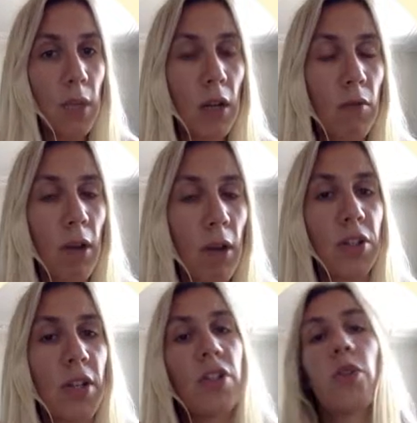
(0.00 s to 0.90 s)
radio
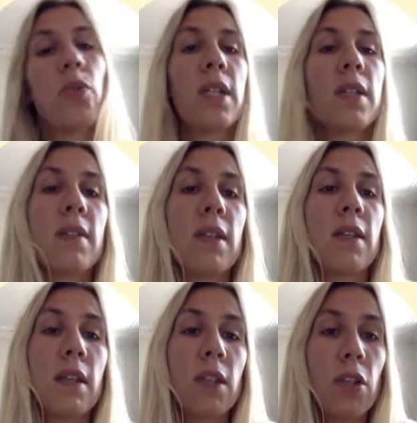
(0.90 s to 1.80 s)
television audiences
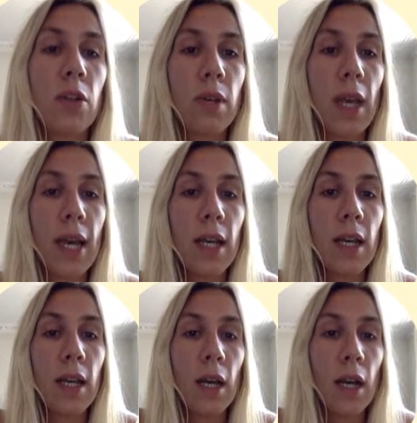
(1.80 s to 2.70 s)
in the UK
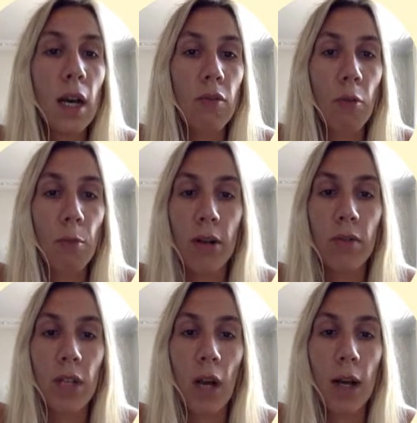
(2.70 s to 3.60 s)
over a period
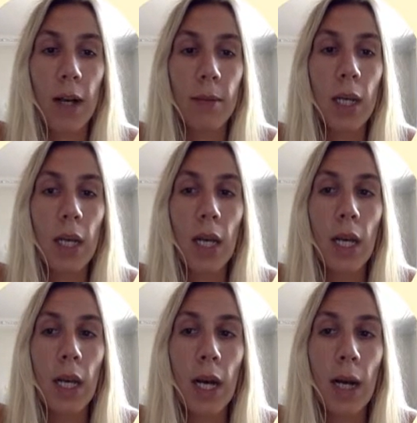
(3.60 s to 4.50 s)
of time.
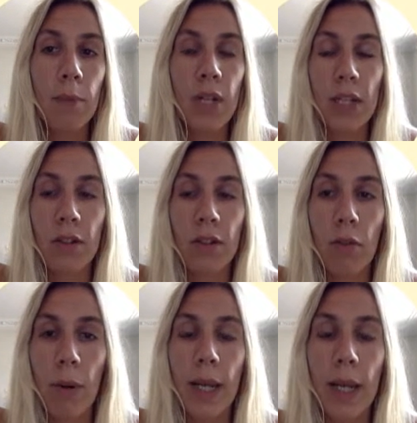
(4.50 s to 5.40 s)
So let's go
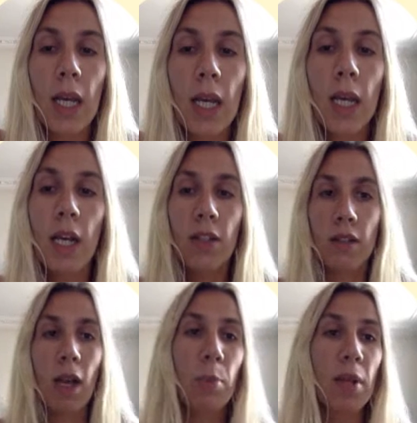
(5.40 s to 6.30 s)
through it. So there's
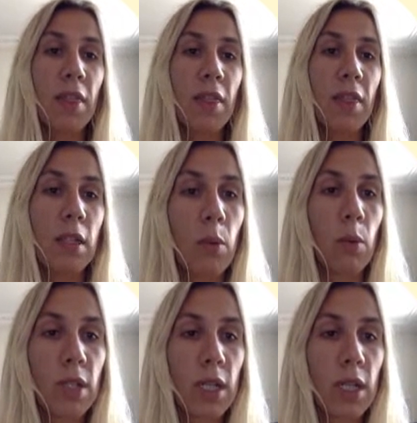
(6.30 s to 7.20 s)
a couple of things that I
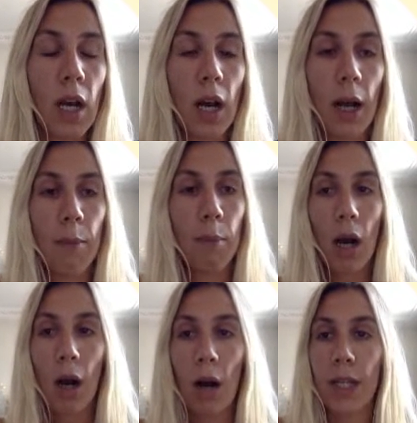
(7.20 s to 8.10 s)
wanted to
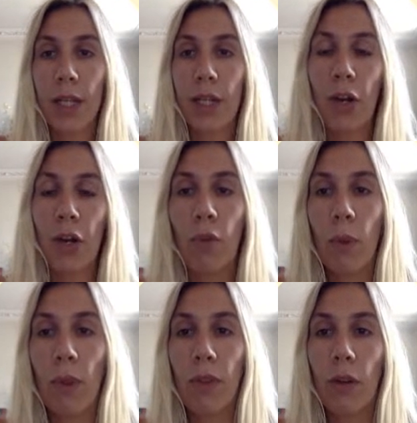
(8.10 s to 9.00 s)
iron over
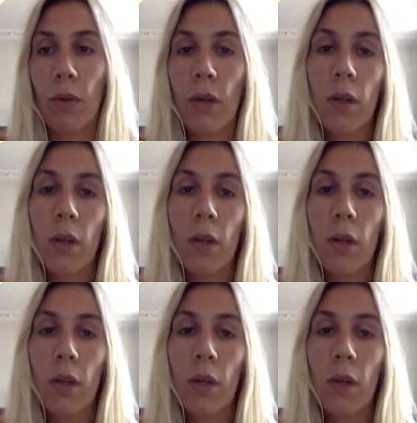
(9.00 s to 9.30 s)
with you.